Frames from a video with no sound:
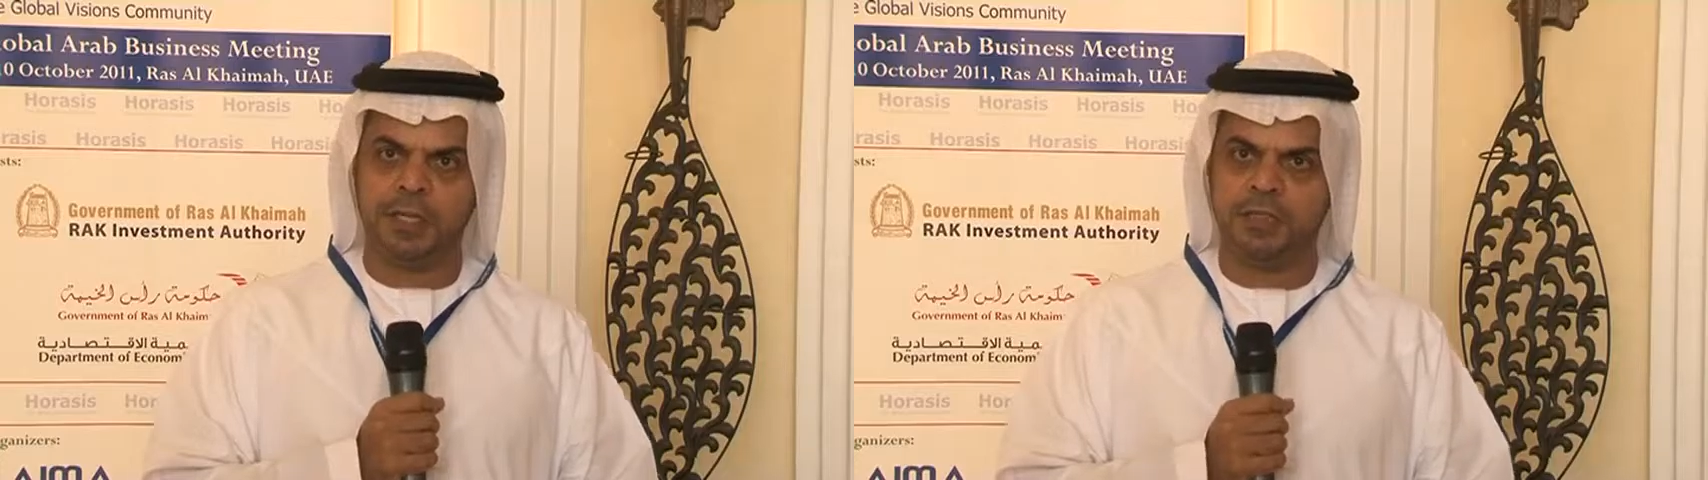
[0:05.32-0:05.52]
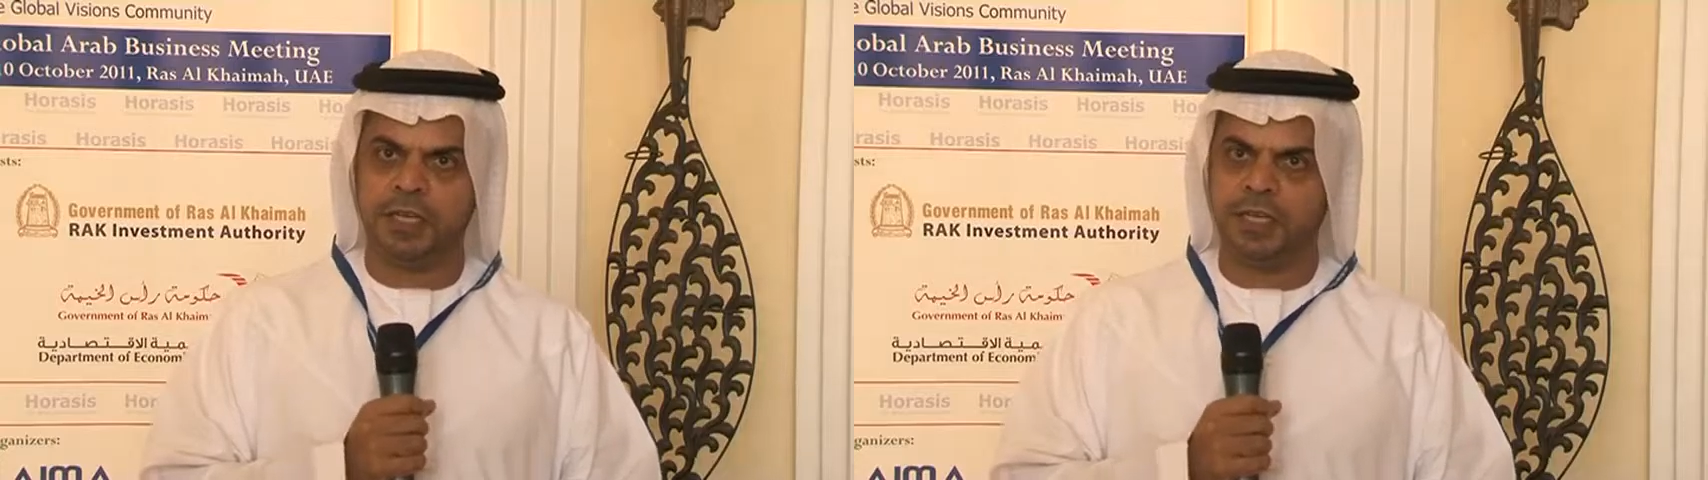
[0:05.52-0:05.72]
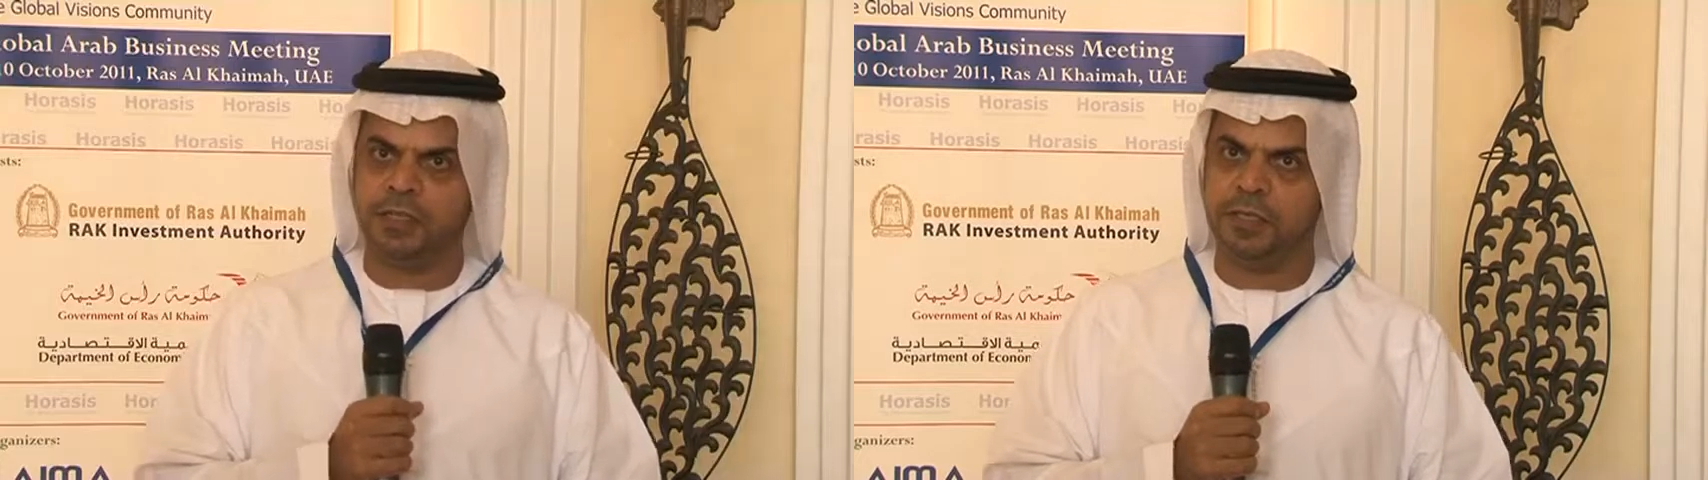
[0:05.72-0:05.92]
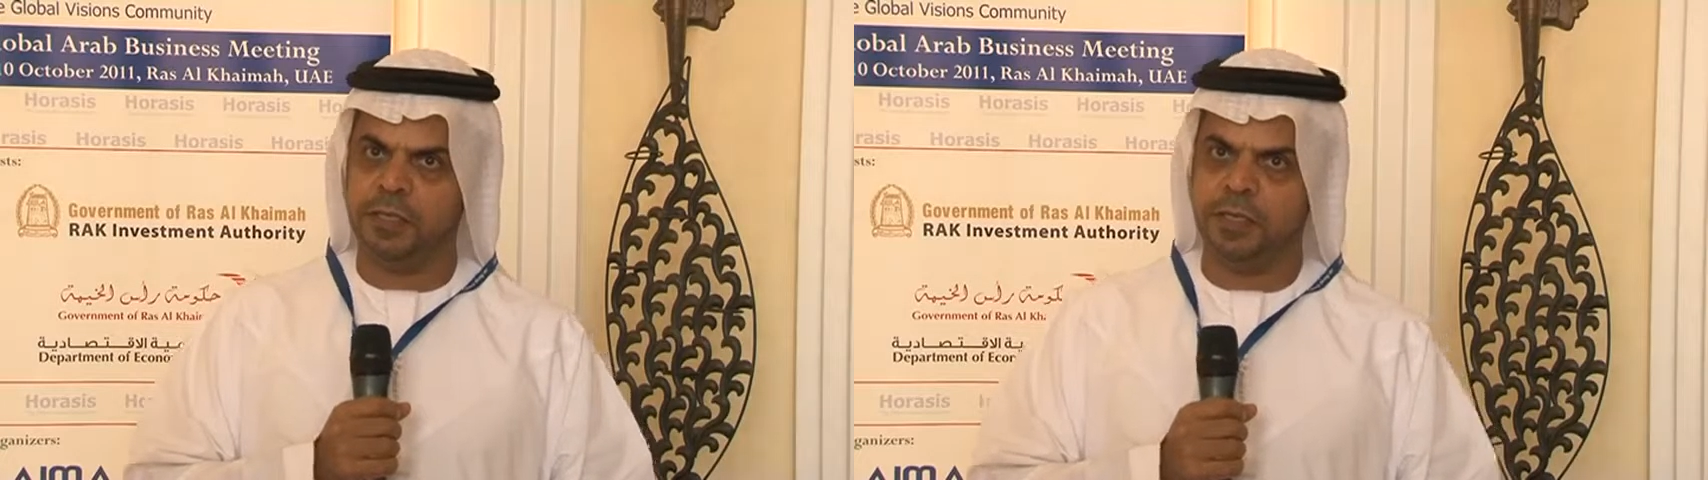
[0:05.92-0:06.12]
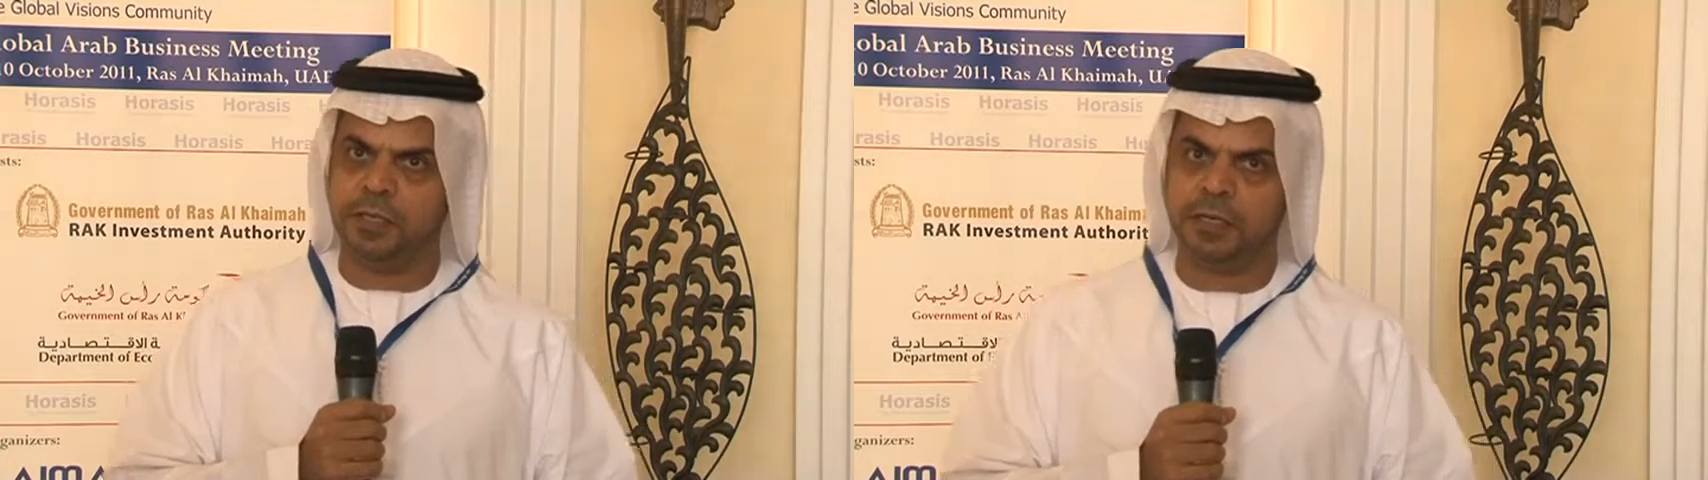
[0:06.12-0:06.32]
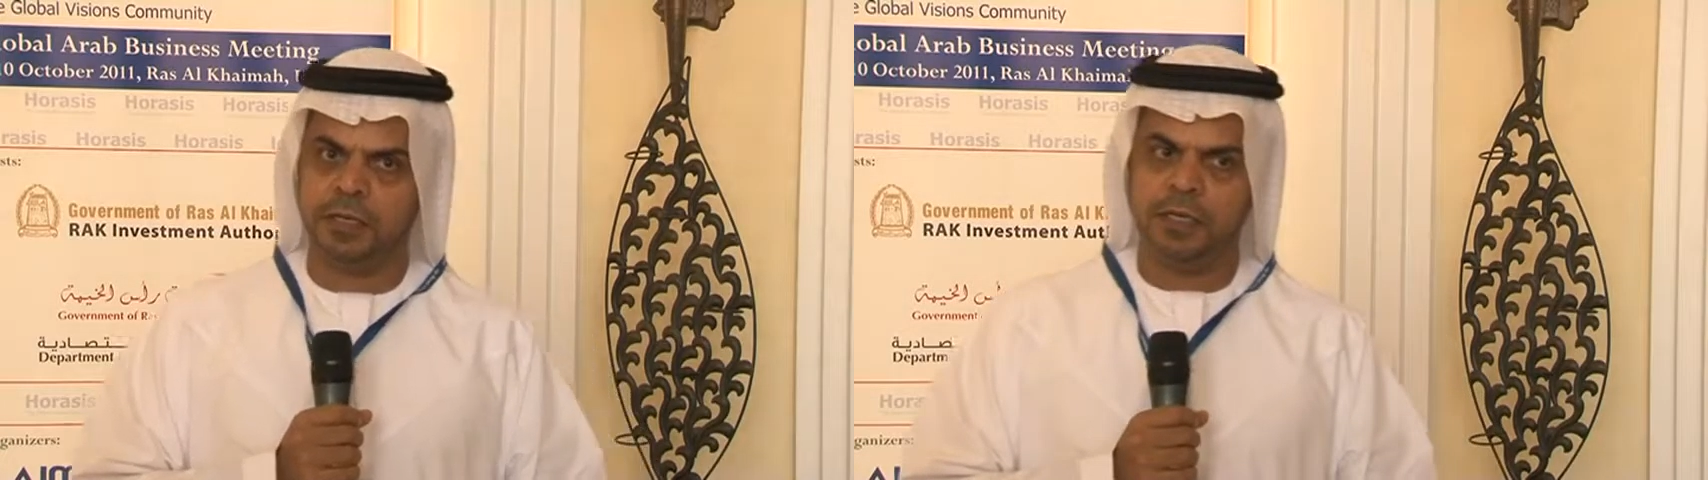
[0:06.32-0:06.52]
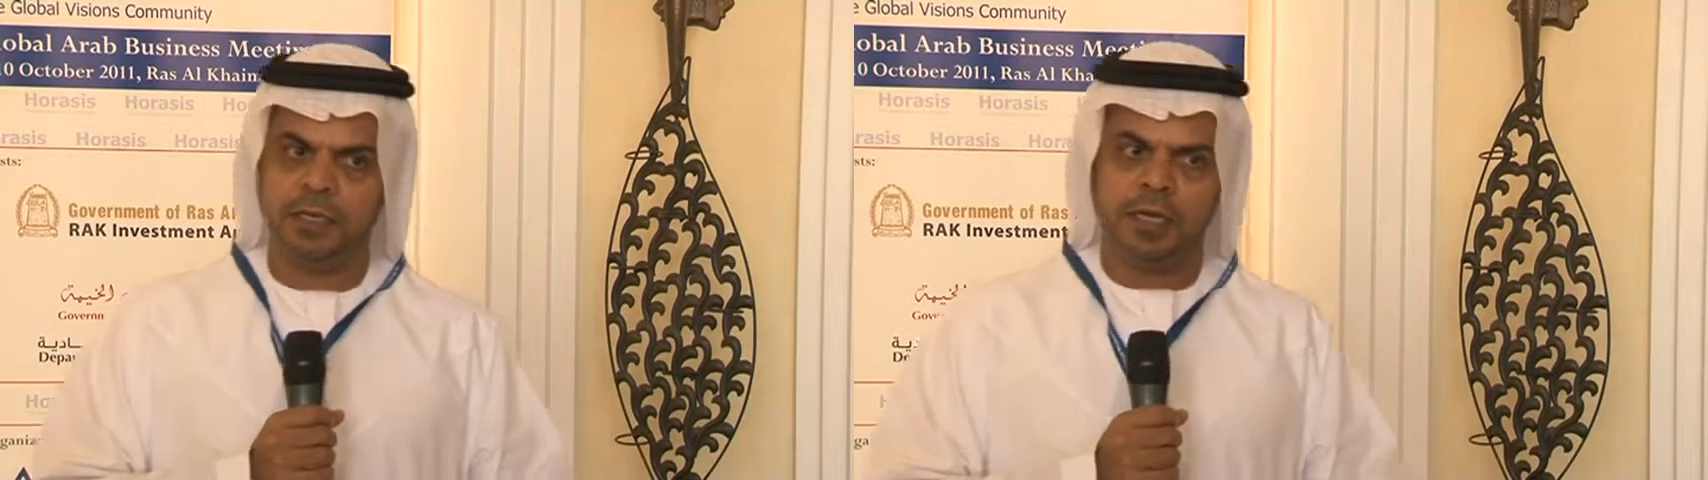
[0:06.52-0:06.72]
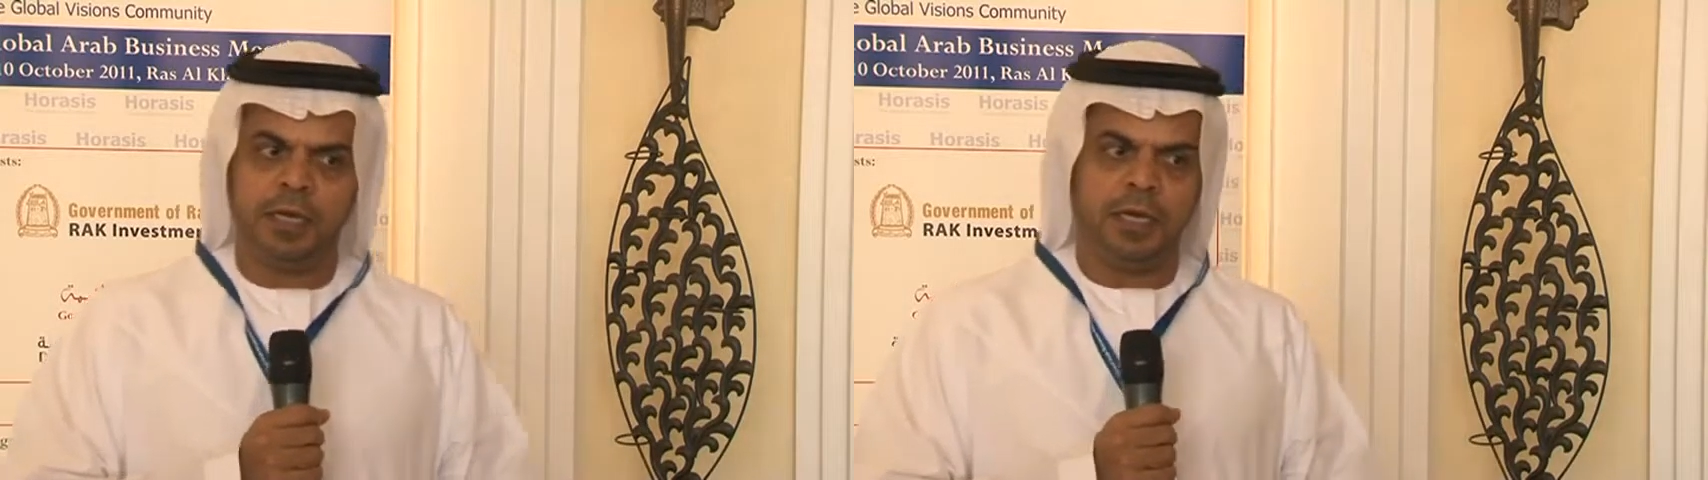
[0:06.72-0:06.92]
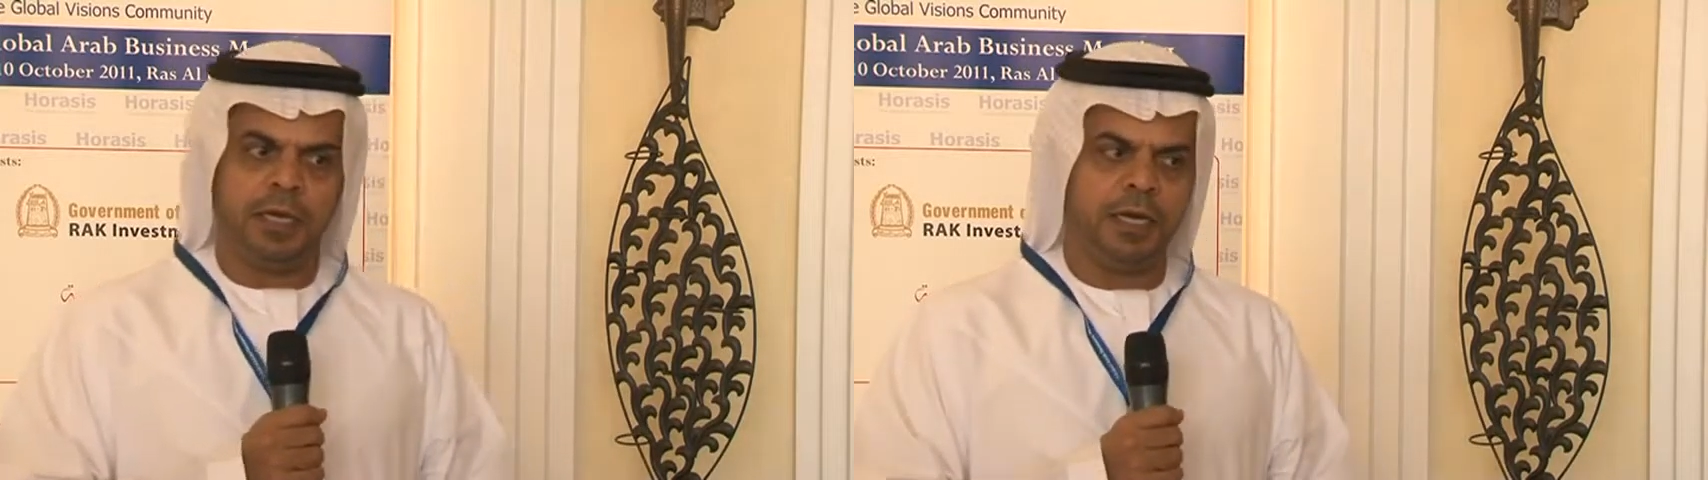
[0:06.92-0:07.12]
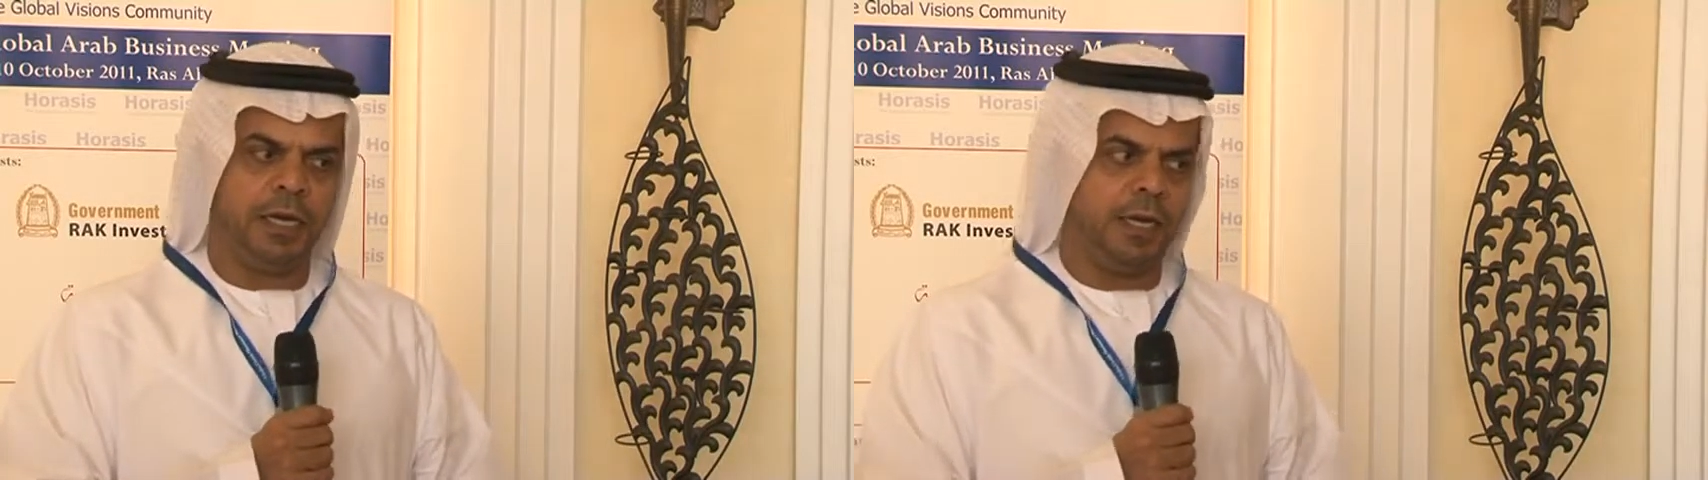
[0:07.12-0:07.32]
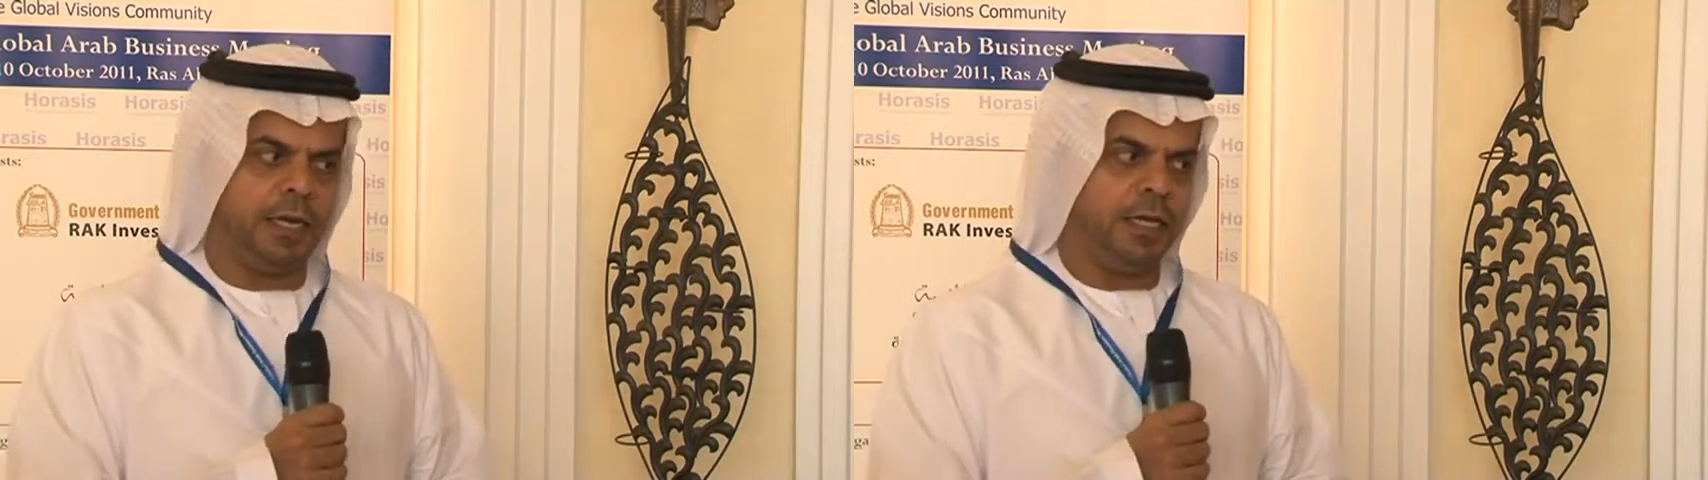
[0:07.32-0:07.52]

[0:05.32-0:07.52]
my second year. Uh,